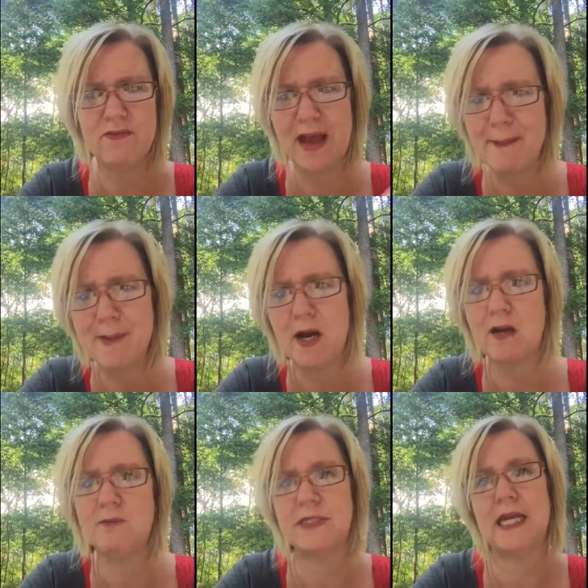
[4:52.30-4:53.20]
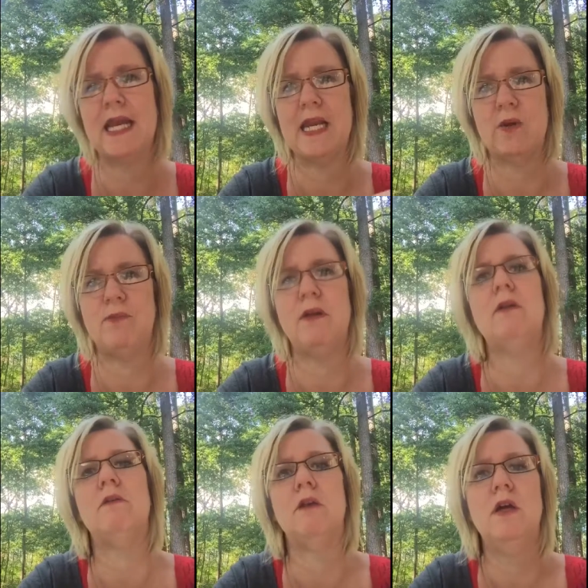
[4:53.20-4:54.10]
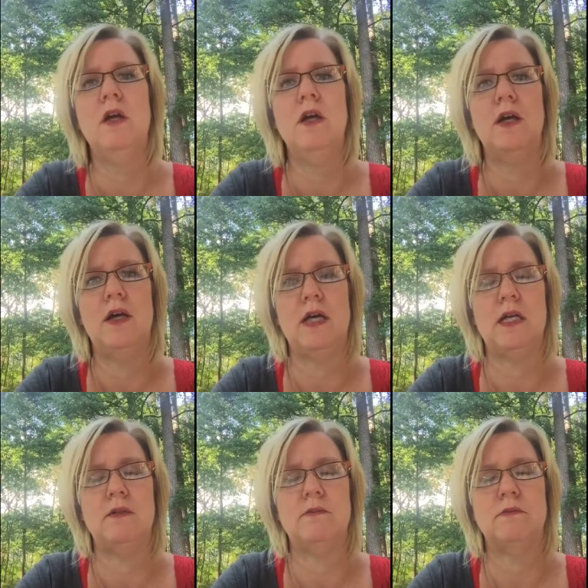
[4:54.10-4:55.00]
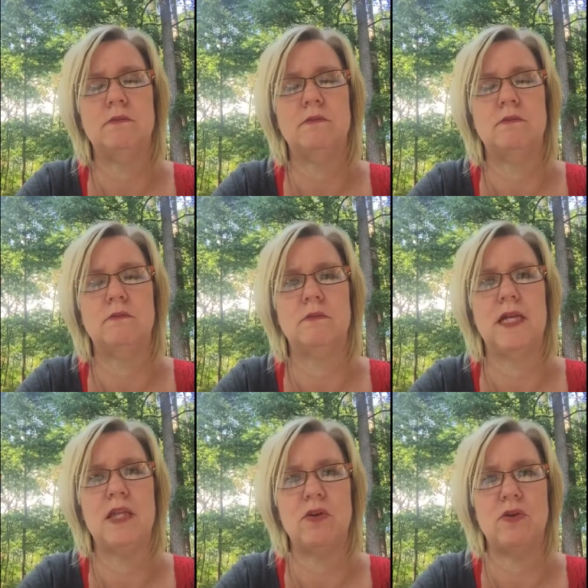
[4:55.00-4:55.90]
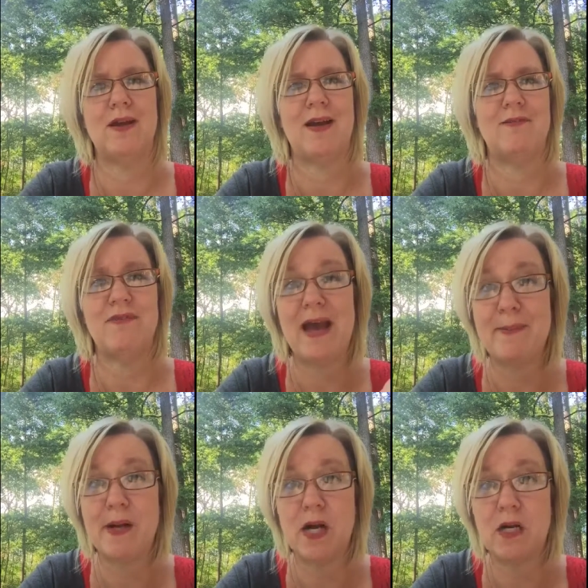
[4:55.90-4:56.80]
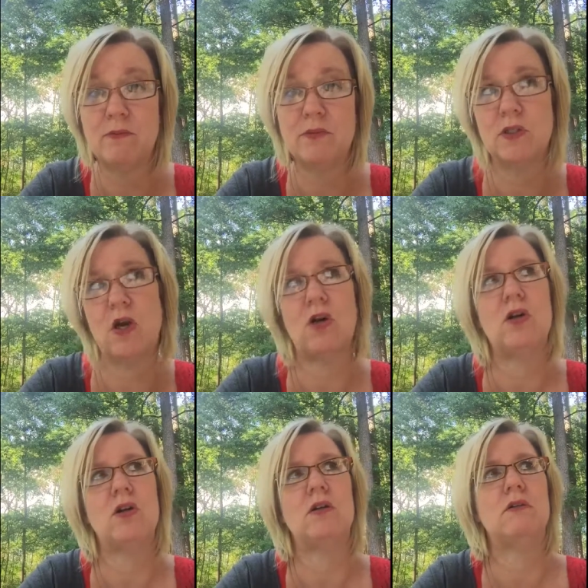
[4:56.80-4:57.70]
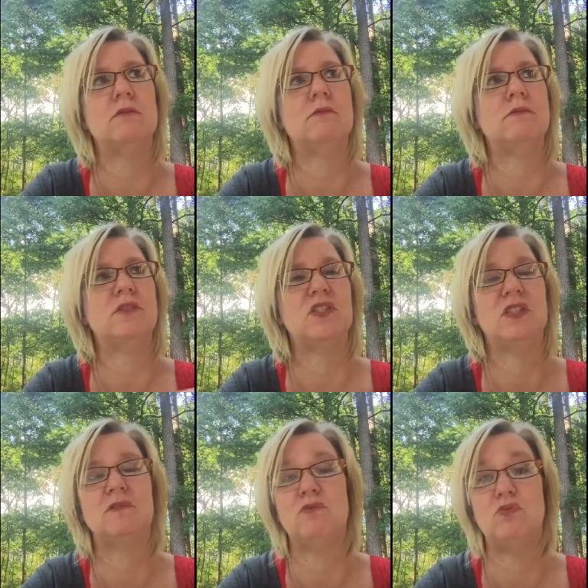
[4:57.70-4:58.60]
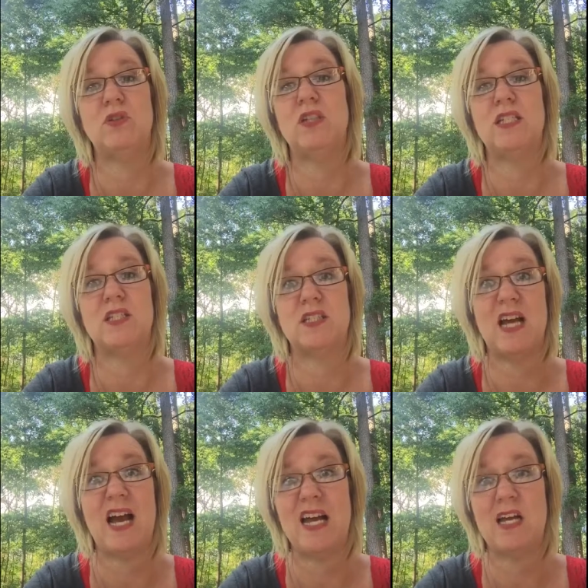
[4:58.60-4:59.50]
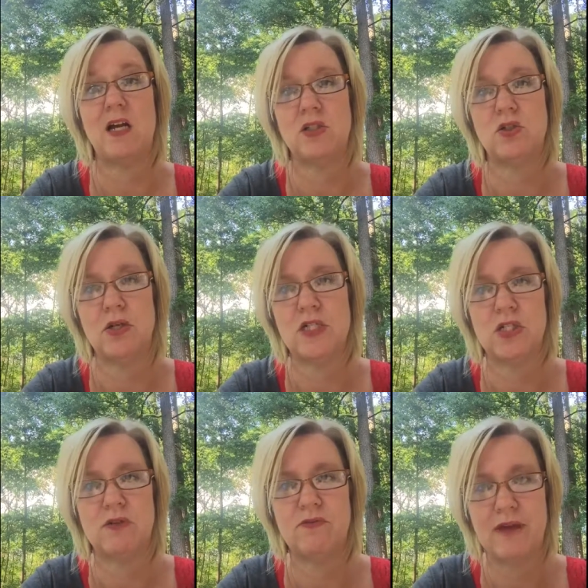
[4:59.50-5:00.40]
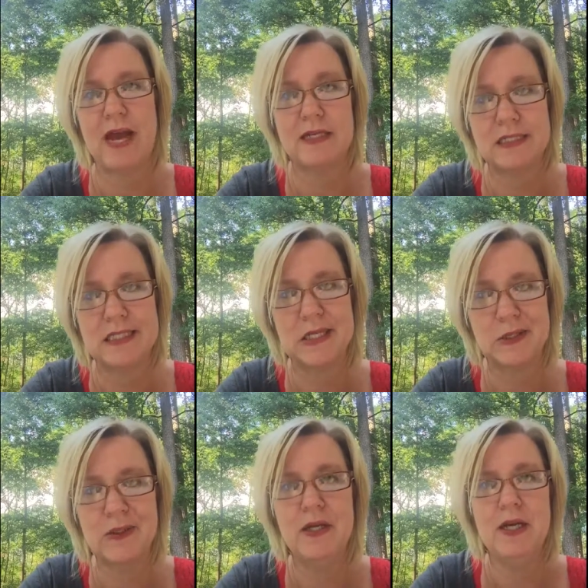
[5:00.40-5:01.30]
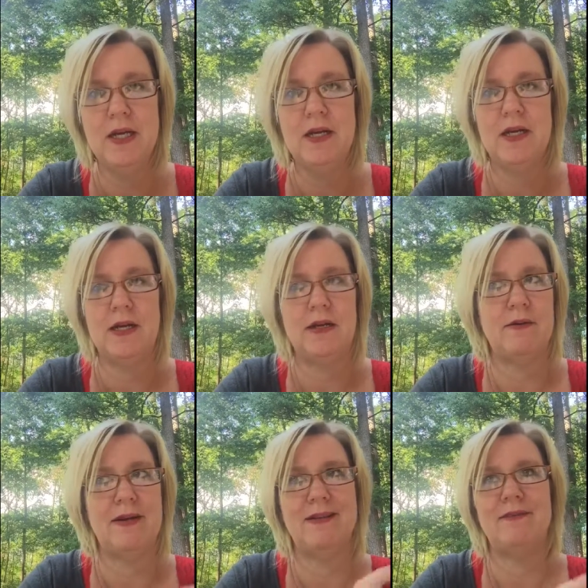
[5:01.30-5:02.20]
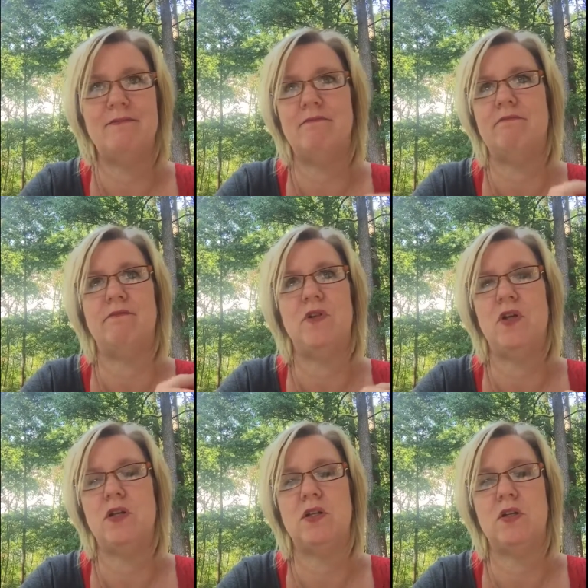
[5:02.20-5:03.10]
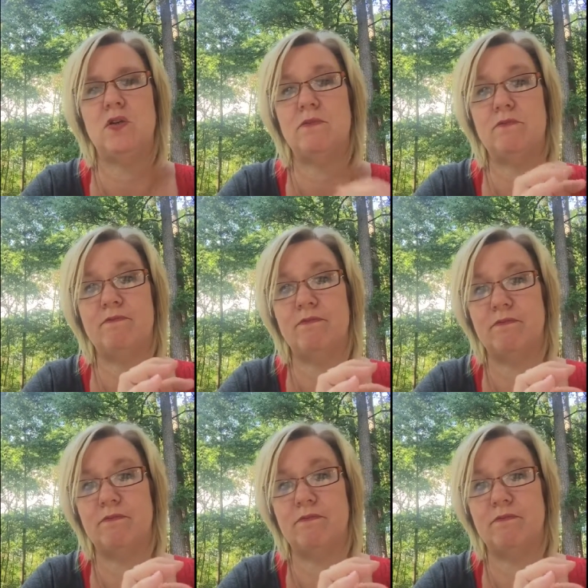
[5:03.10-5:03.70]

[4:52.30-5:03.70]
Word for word: fat bombs to kind of help you um, get through that. Fat bombs are really just a high concentration of fat. So, uh, and you can do them